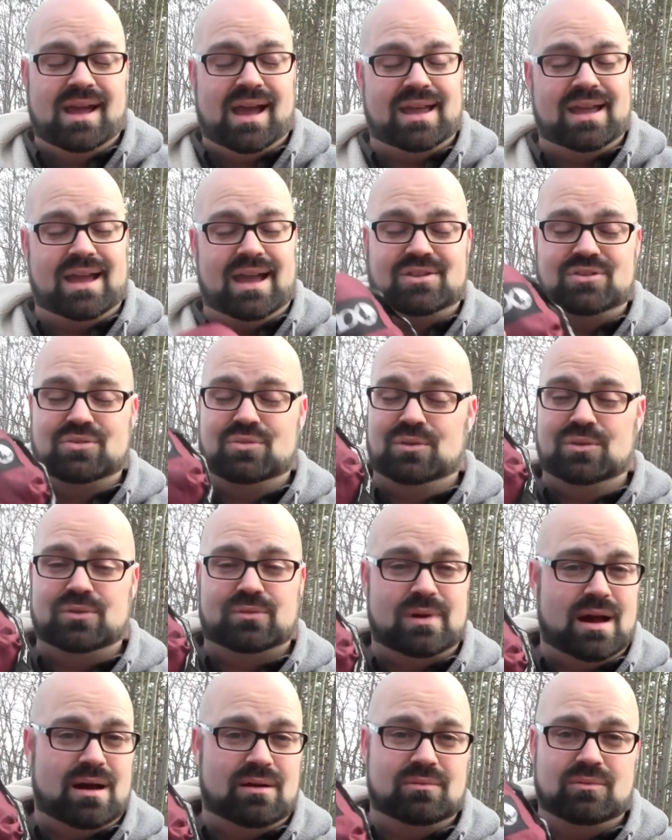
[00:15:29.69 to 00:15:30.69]
I, I tooled
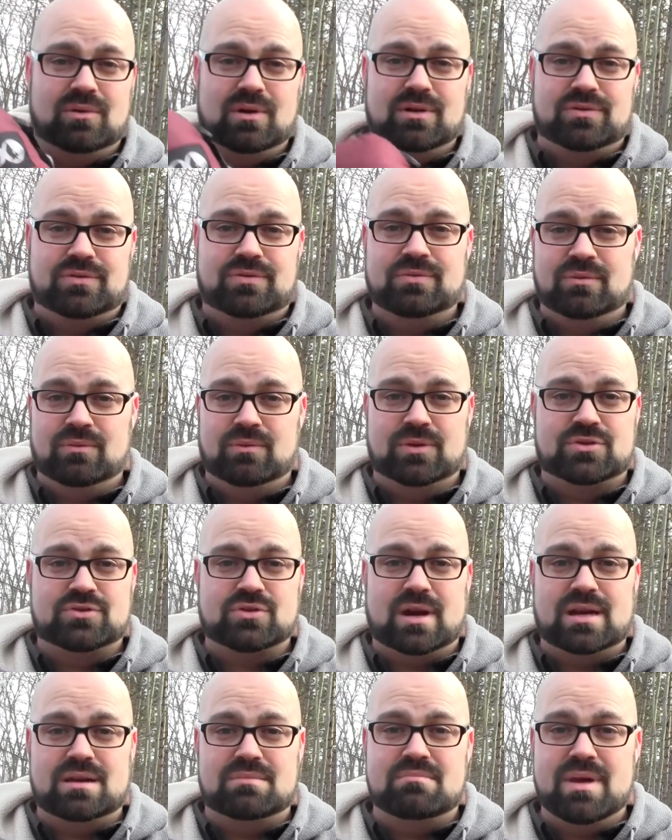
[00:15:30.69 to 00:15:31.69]
around with, with
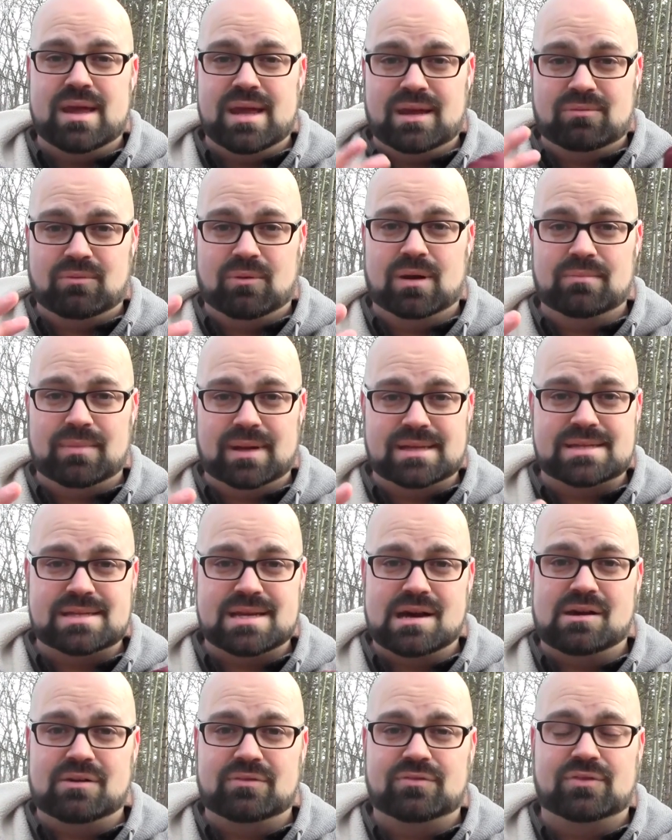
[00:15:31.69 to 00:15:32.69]
trying to make one
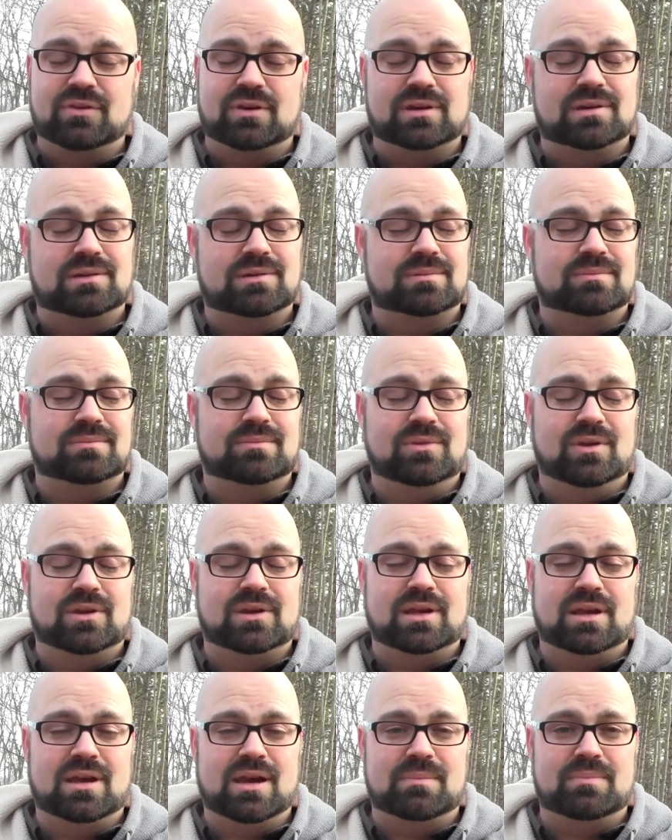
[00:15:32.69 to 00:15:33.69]
myself, um,
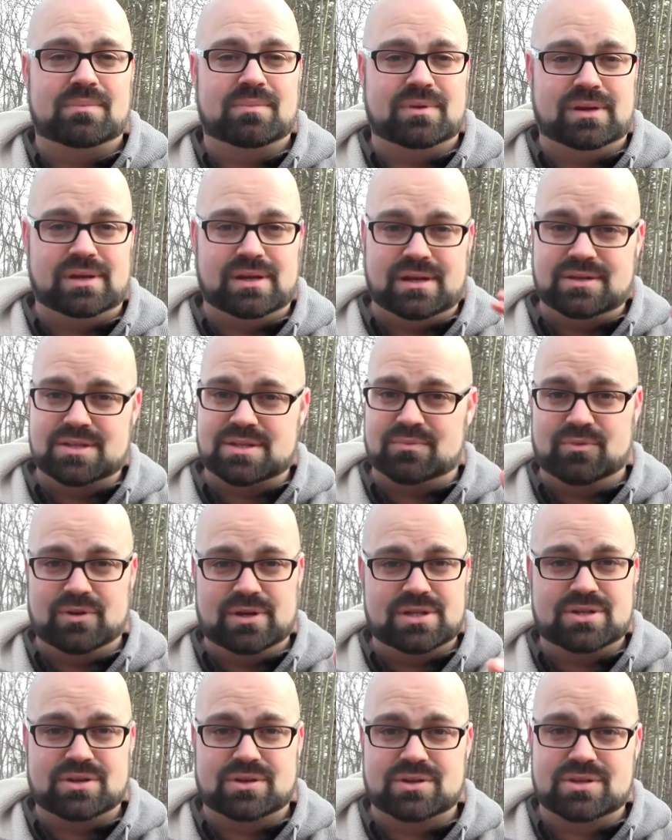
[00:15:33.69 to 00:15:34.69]
looking up, we did some
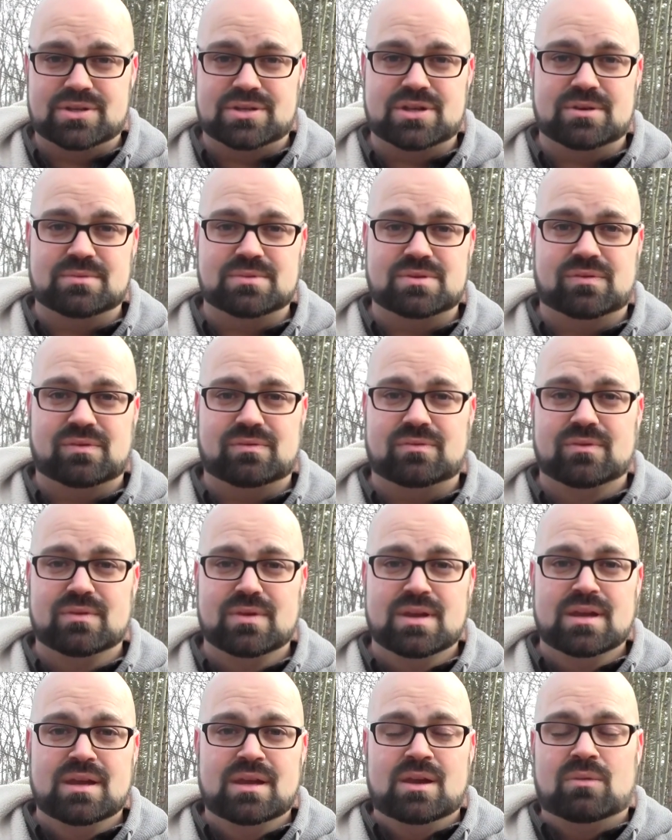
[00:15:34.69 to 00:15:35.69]
research in terms of
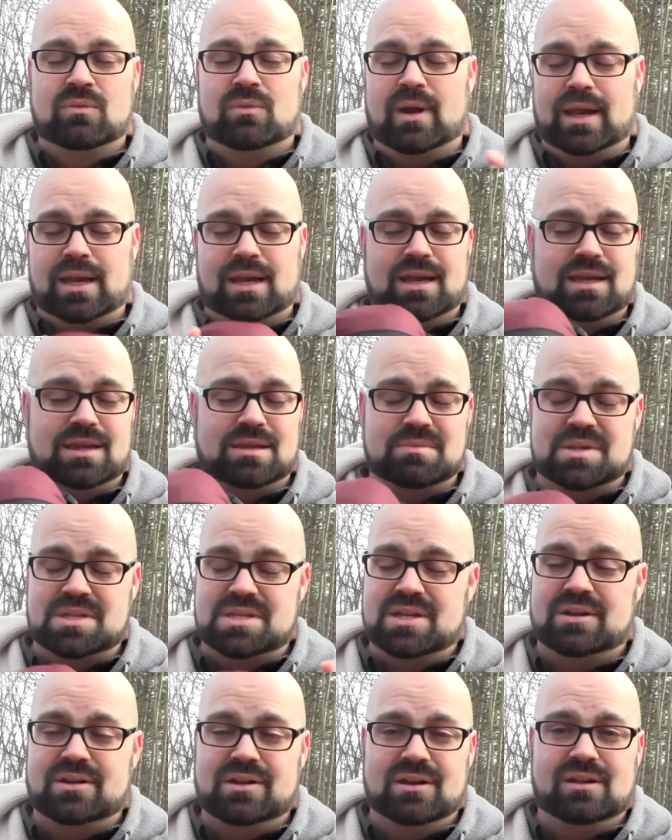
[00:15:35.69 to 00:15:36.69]
where I could get the
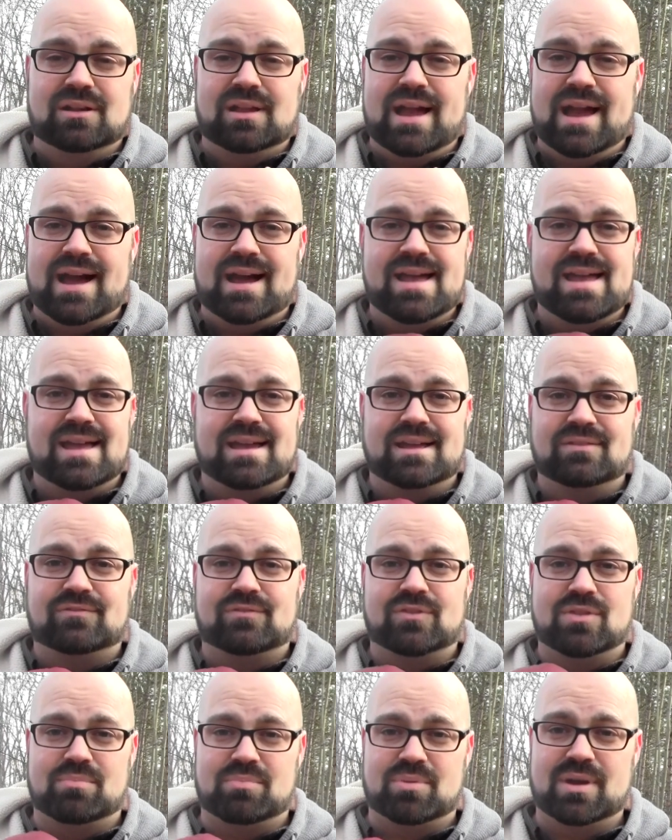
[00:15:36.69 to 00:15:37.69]
material at and
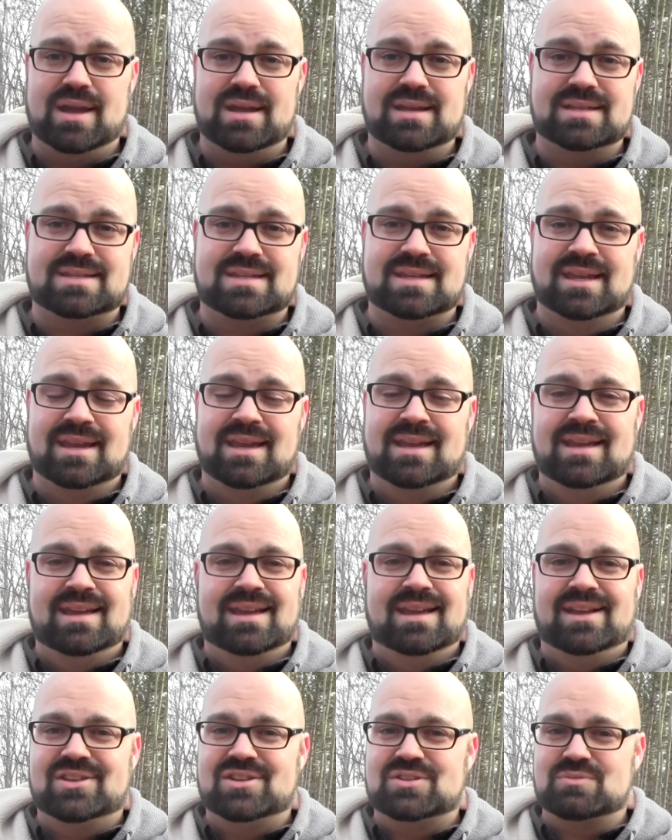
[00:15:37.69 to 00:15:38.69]
for the price.
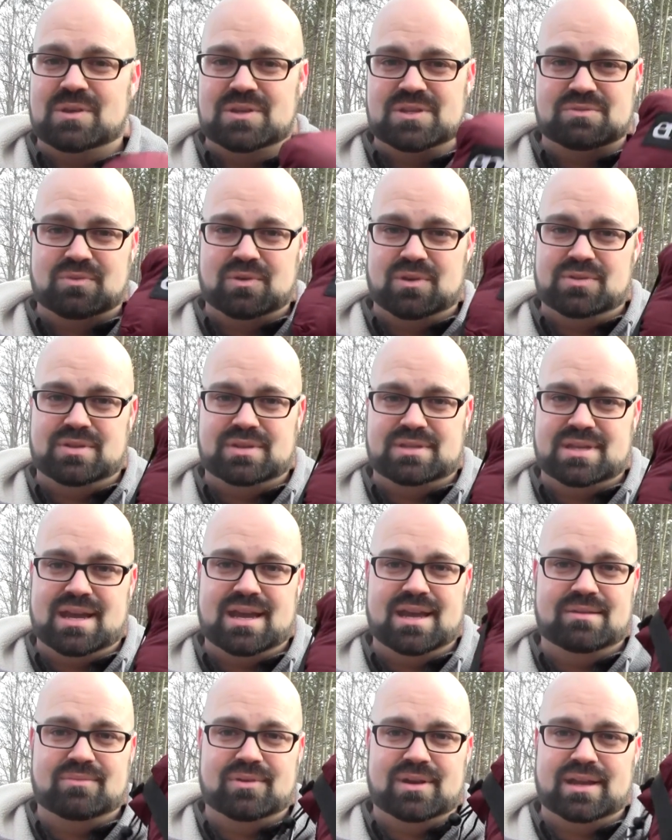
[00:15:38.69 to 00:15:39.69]
It just wasn't worth the
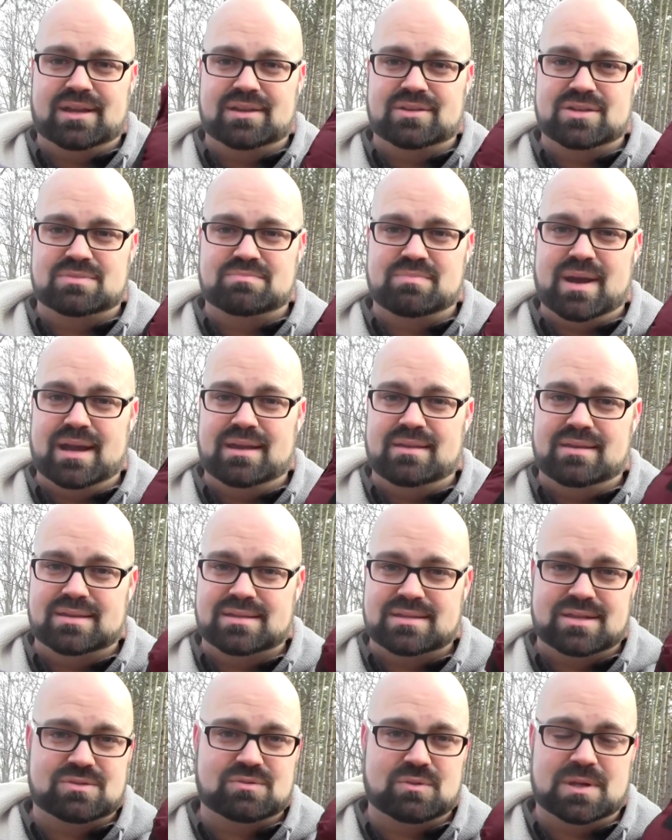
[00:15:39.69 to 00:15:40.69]
time when I could just buy
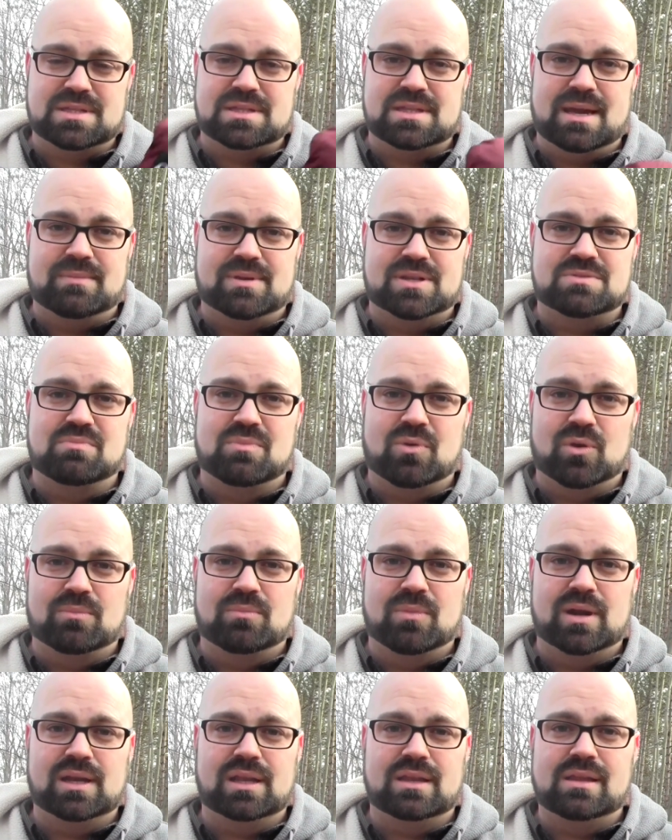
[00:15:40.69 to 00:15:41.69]
this. This wasn't that much more
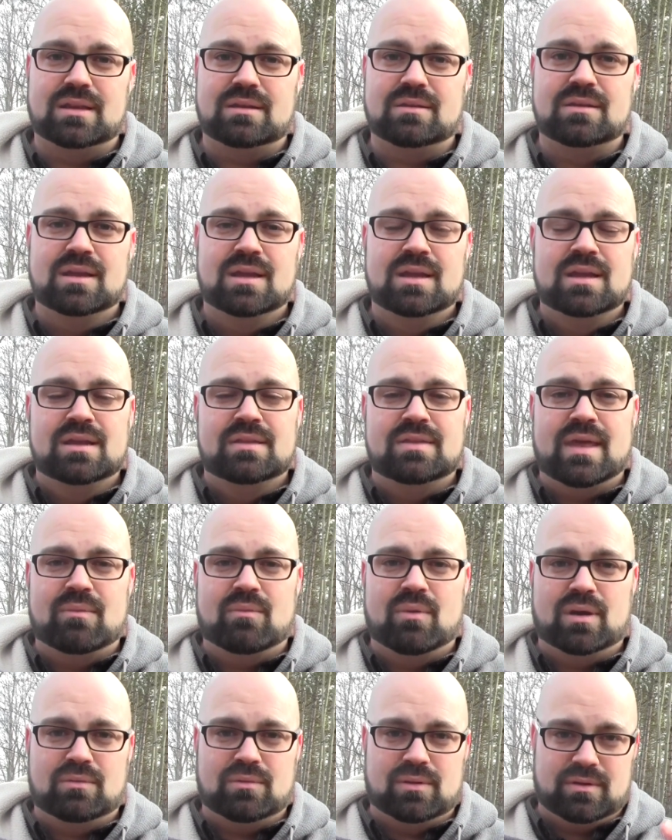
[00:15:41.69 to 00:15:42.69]
money than,
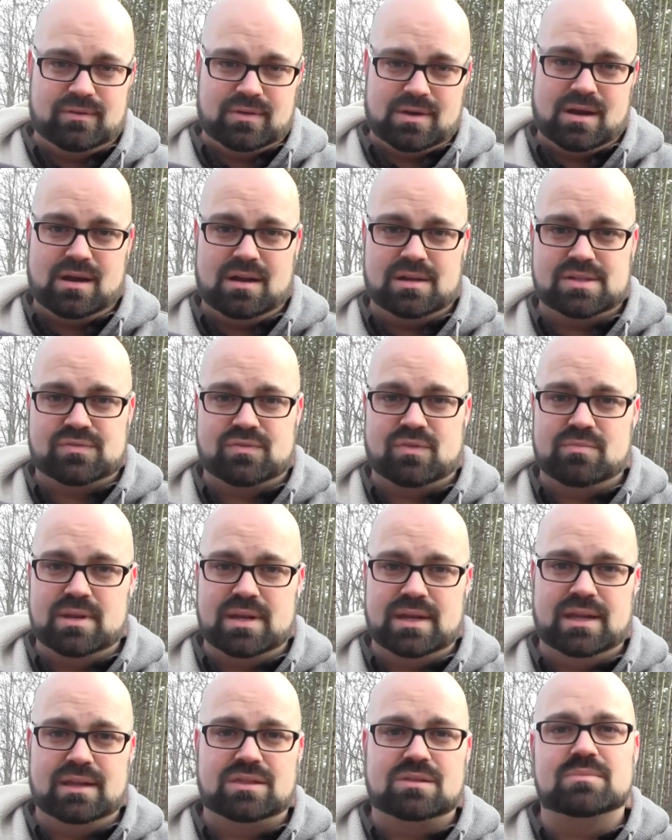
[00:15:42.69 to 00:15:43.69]
than what it would have cost for
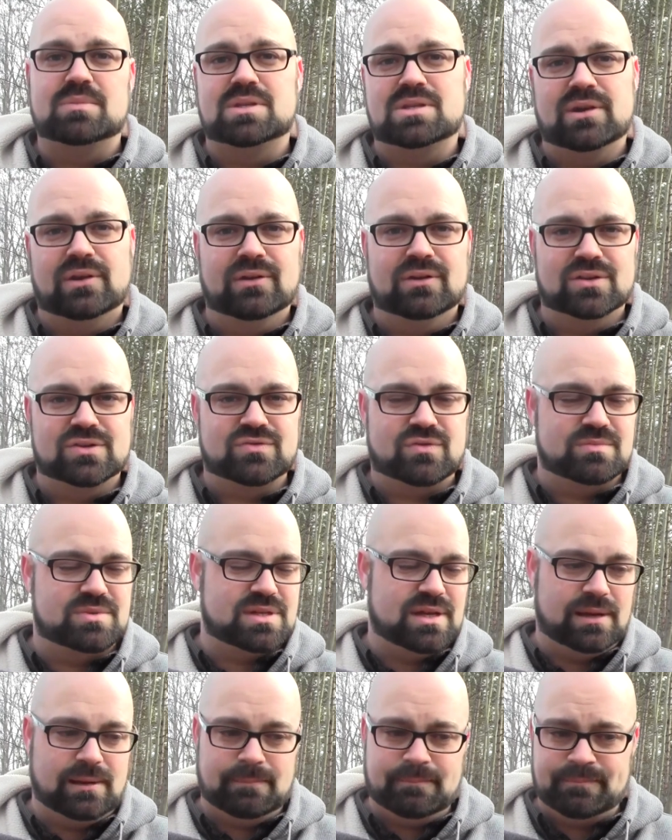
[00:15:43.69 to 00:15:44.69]
me to get the materials from
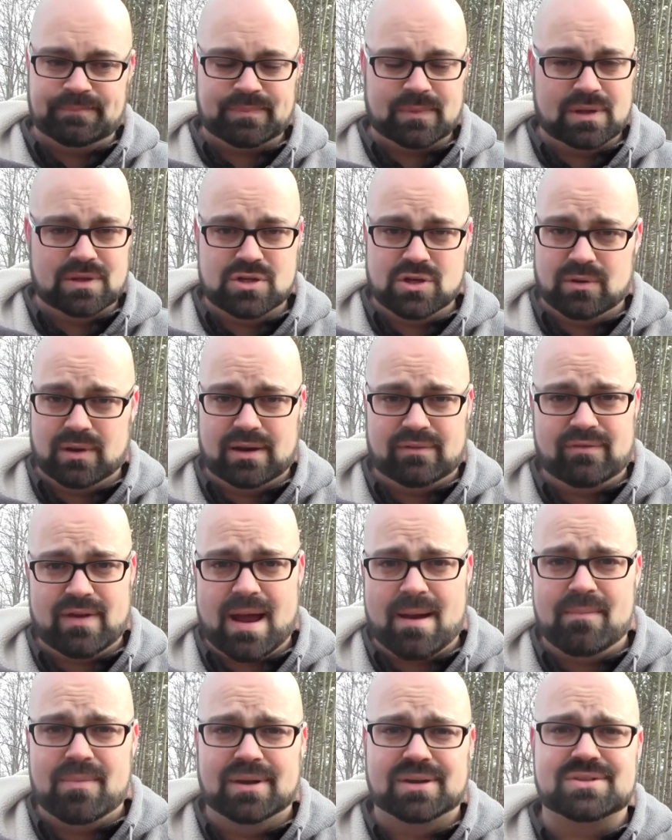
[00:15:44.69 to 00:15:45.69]
say Joann
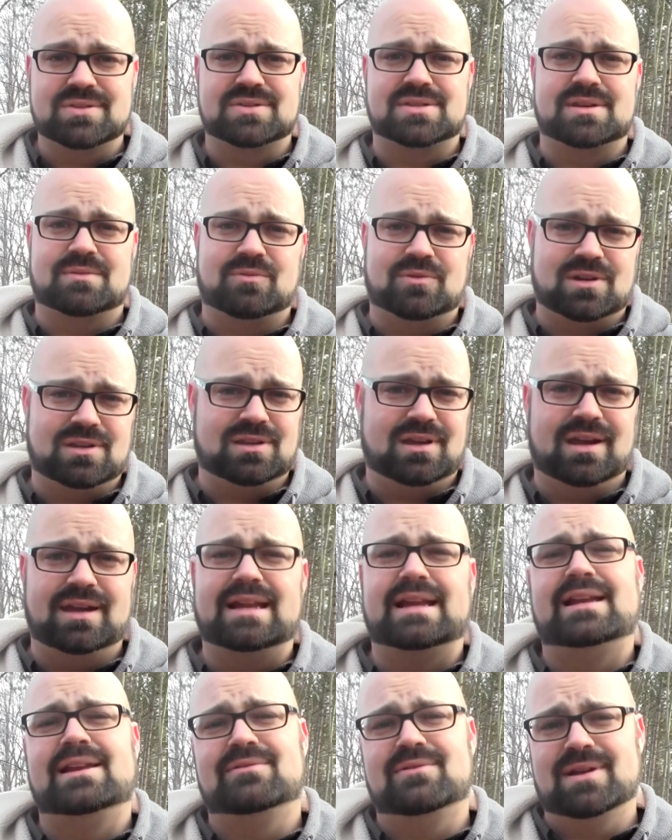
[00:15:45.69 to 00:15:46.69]
Fabrics or somewhere
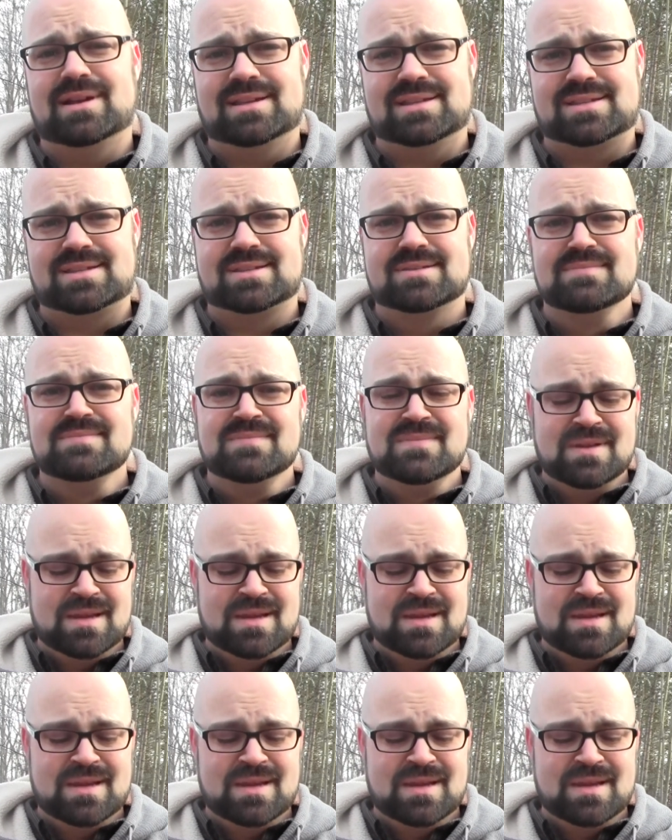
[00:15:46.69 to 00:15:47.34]
online anyways.